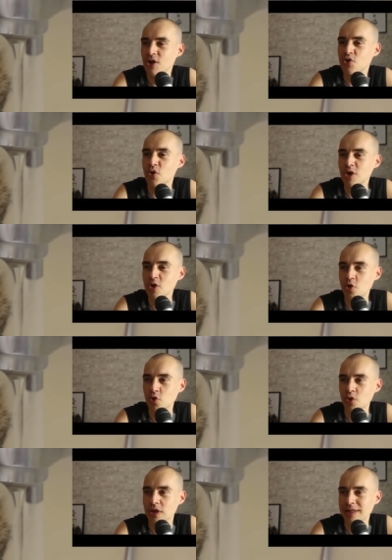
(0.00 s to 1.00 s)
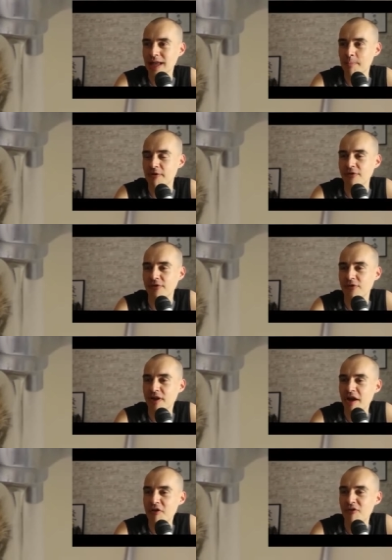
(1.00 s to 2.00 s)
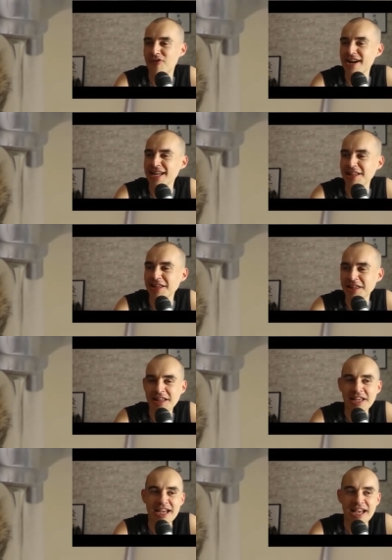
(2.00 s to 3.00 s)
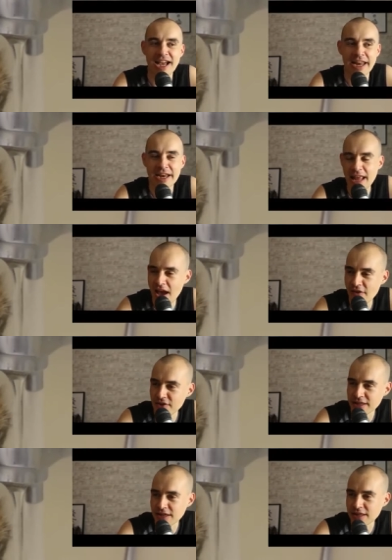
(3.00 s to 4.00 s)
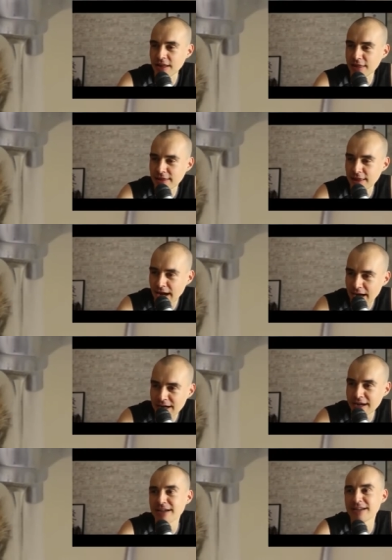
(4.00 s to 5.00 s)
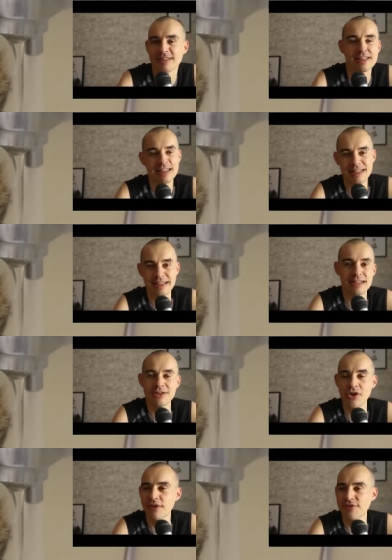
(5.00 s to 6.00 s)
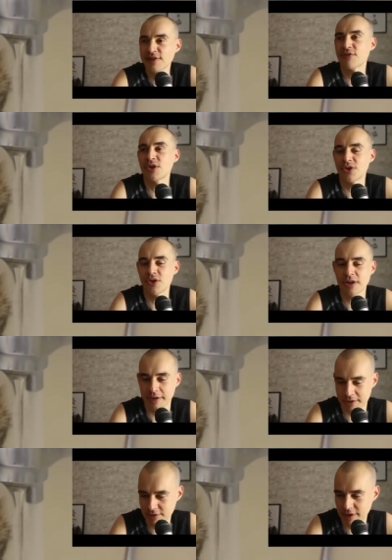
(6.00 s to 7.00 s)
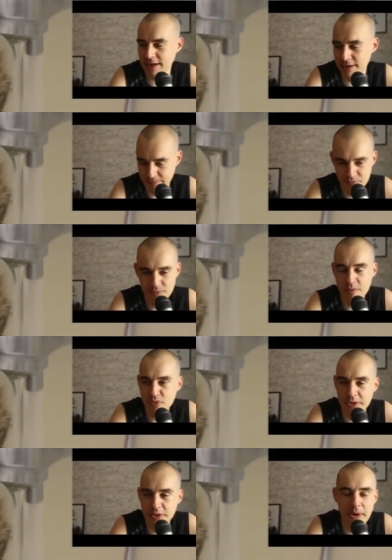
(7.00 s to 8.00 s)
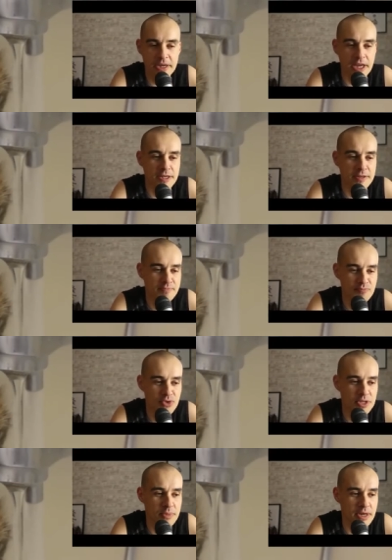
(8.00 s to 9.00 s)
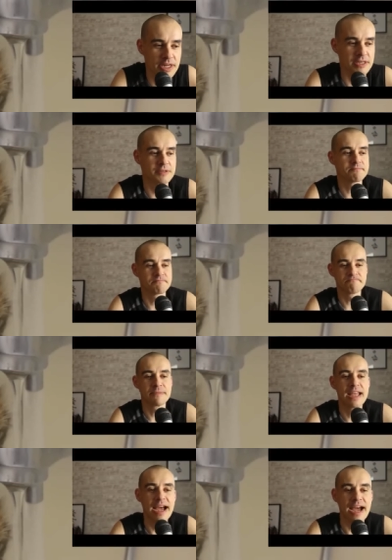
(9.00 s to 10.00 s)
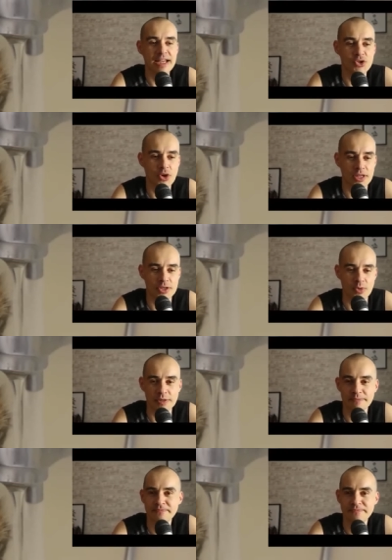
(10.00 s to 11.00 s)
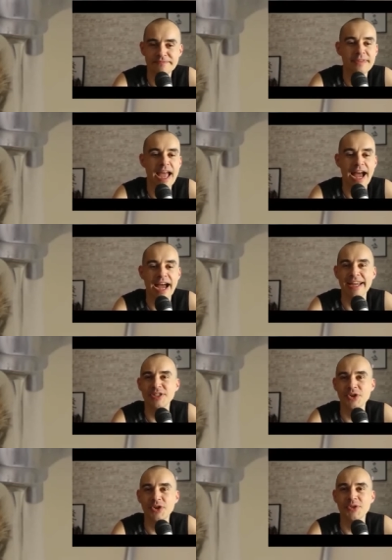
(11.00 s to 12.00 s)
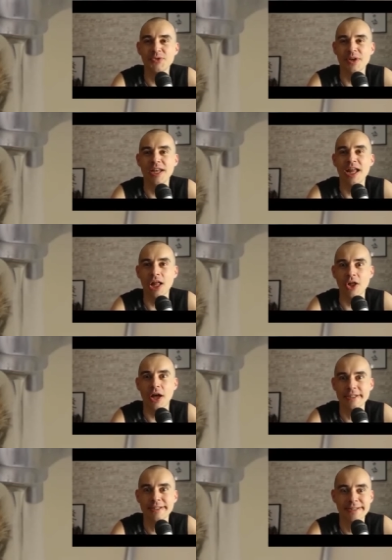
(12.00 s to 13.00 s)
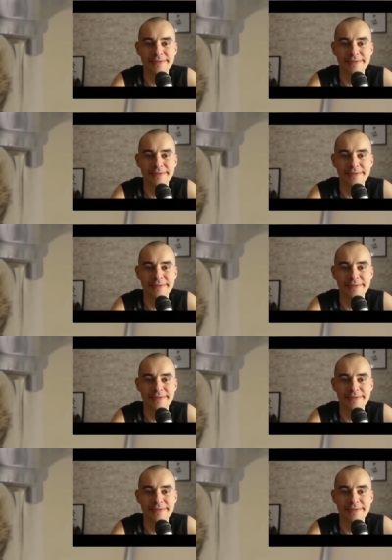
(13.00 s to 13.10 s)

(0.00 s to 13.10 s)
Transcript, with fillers: going through the type of funnel and then having the, the tongue. There's a lot of stuff going on there. So, like, pretty smart cat. Pretty smart cat. I enjoy this one. I enjoy this one a lot.